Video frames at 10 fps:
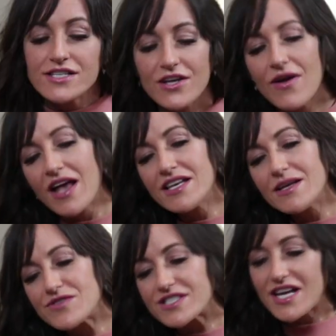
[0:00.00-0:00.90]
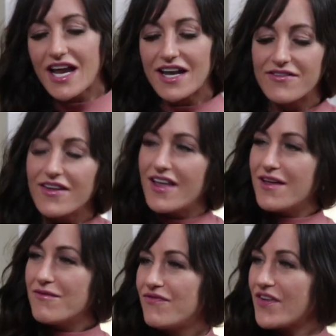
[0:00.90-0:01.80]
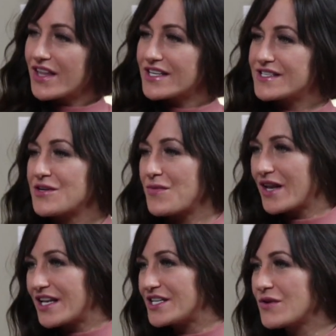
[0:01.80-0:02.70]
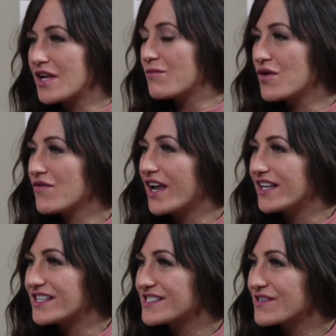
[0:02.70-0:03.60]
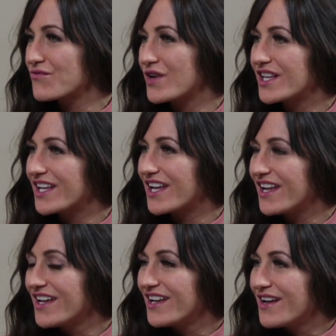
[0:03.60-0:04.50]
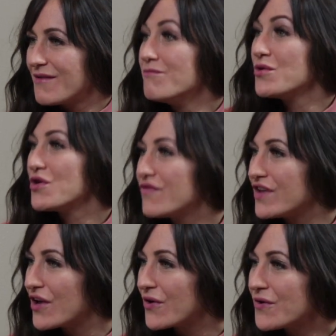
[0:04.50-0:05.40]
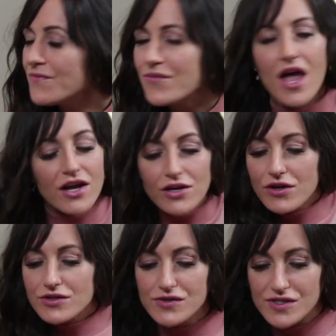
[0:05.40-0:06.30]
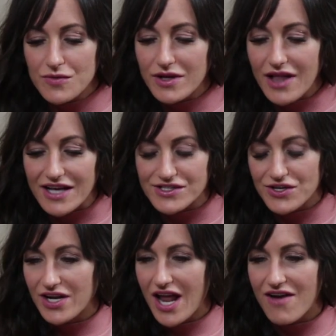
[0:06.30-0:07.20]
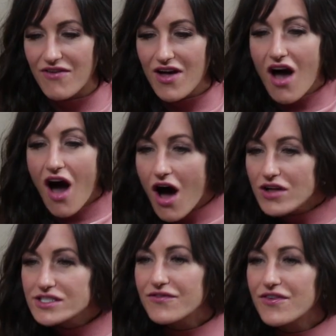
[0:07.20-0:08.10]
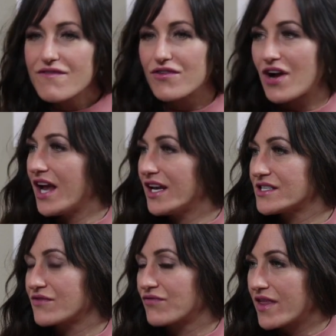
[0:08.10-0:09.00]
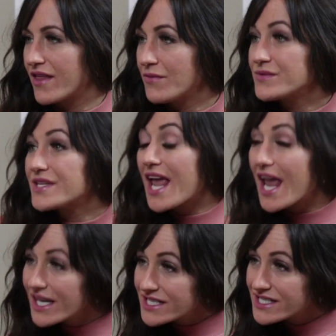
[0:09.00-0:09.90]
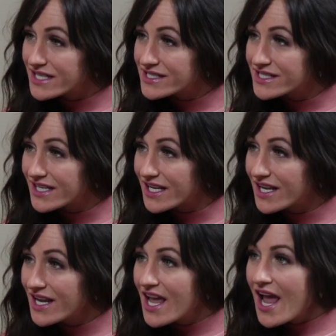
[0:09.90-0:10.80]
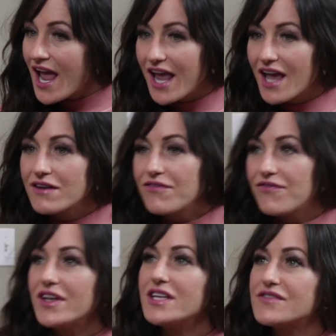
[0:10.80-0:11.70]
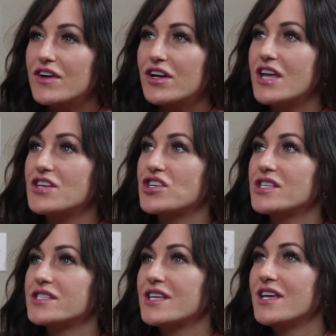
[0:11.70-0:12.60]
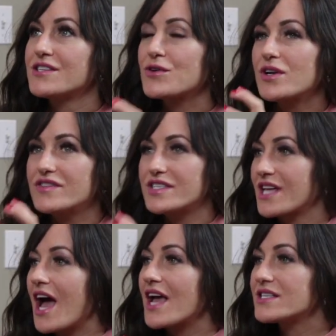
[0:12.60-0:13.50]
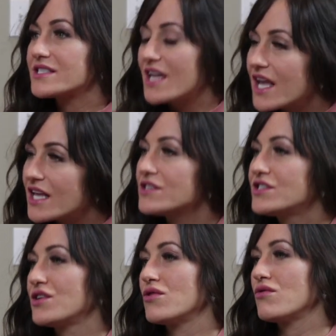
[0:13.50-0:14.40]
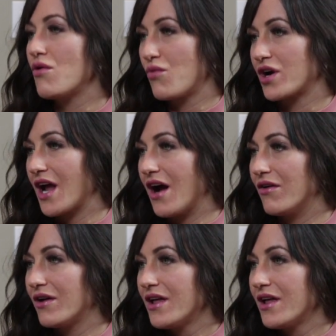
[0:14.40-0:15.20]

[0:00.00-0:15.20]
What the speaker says: So you end up just kind of feeling stupid and doing a move that doesn't really move you. You go into a Zumba class, you're going to have all different varieties of rhythms and intensity and fitness variations sort of disguised into a workout.